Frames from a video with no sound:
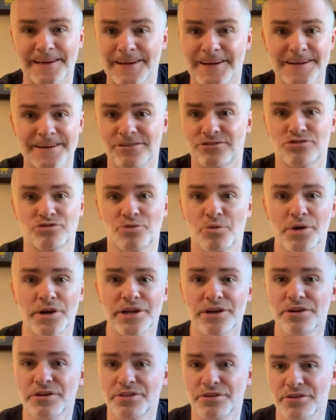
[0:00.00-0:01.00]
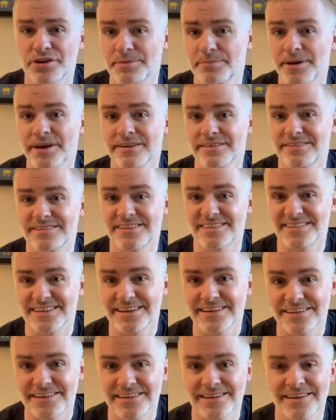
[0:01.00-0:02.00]
uh, 20 or 30 bucks to
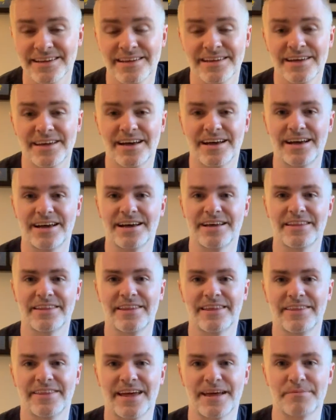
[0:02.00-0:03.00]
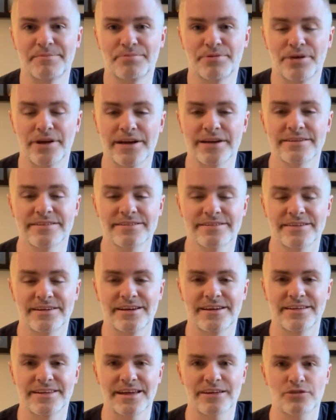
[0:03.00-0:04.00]
send it uh, that price
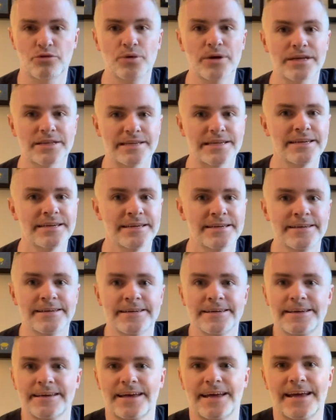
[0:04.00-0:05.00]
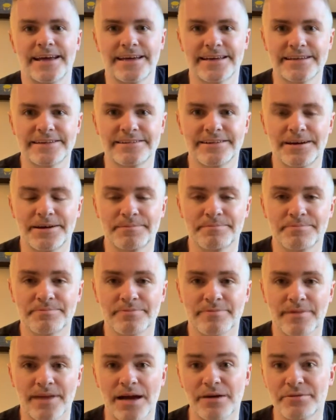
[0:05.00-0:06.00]
uh, that quickly. And
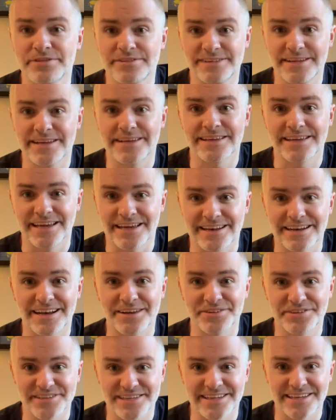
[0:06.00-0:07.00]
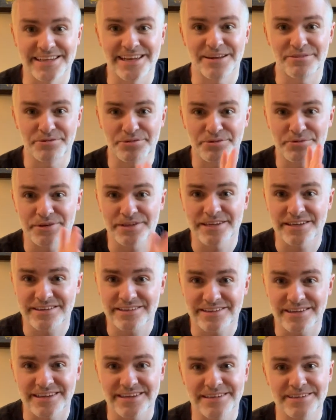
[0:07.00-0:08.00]
um, I was dedicated. I was in it. I was really
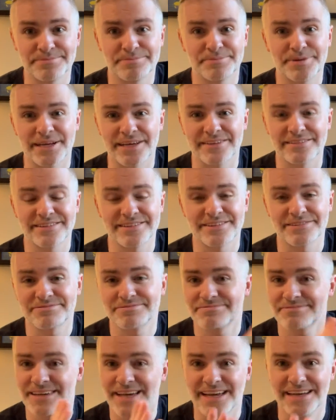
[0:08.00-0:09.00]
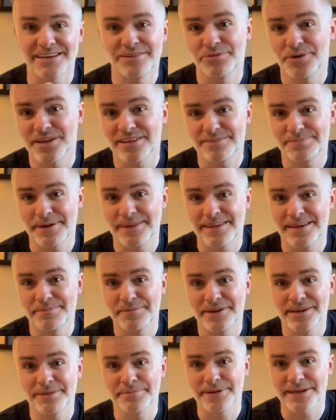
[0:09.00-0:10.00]
excited. But I, you know, I didn't want to spend that
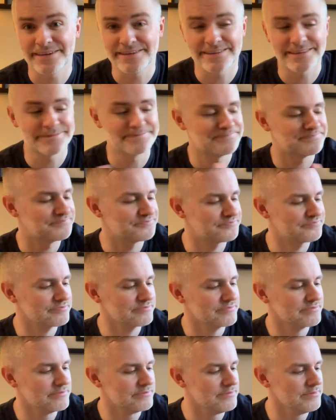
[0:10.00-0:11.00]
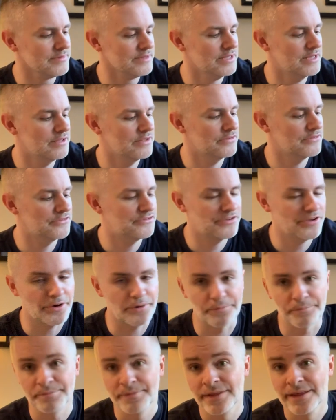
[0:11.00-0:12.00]
money, but I did.
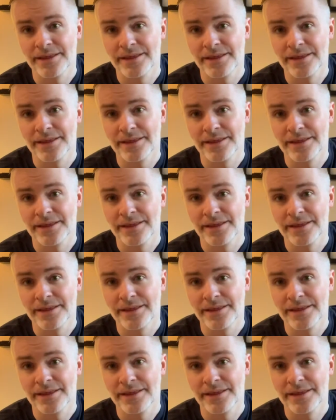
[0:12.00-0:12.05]
So